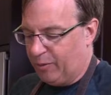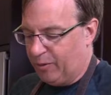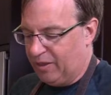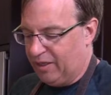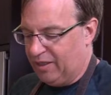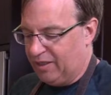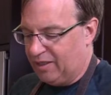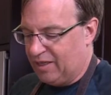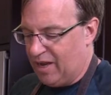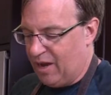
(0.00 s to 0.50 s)
with the
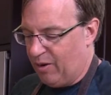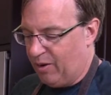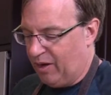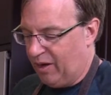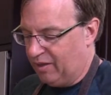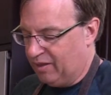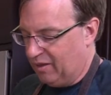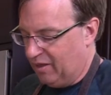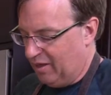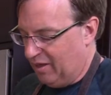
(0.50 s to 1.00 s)
yeast
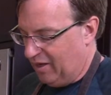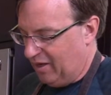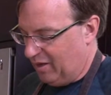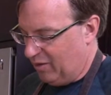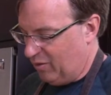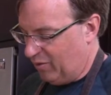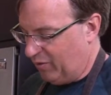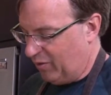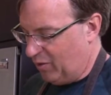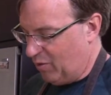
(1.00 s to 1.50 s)
nowadays. I
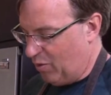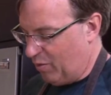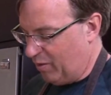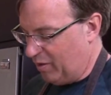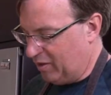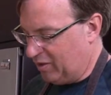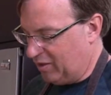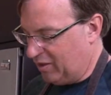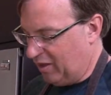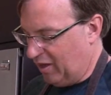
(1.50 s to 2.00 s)
don't know if you know, but
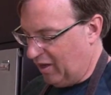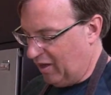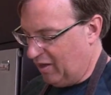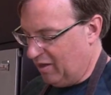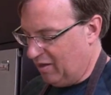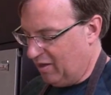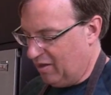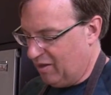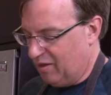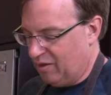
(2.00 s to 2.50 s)
it's
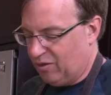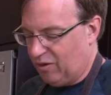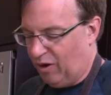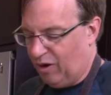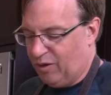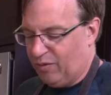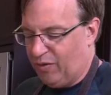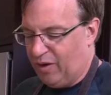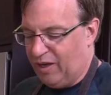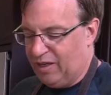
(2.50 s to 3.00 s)

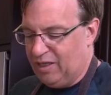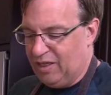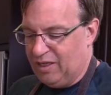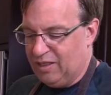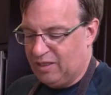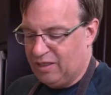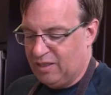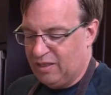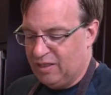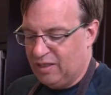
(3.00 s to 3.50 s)
hard to find
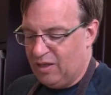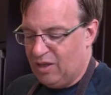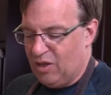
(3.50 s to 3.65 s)
yeast.